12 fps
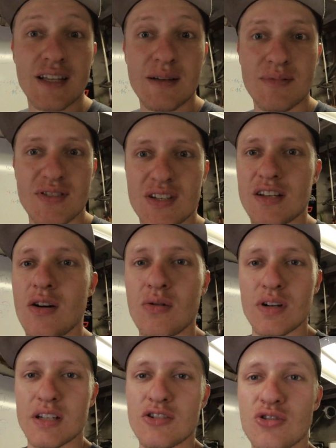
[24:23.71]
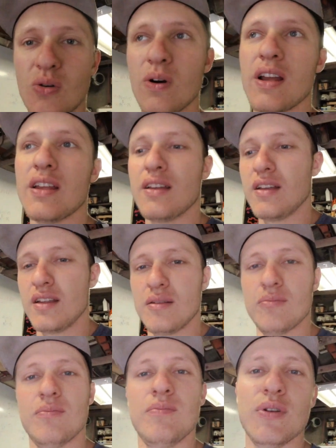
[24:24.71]
keep this thing going. Enjoy
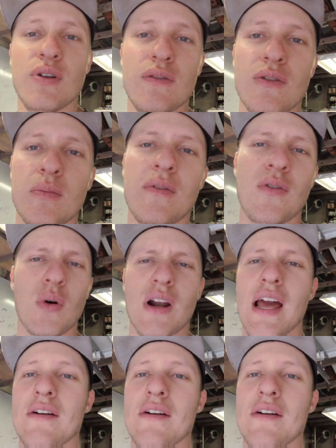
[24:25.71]
beautiful before and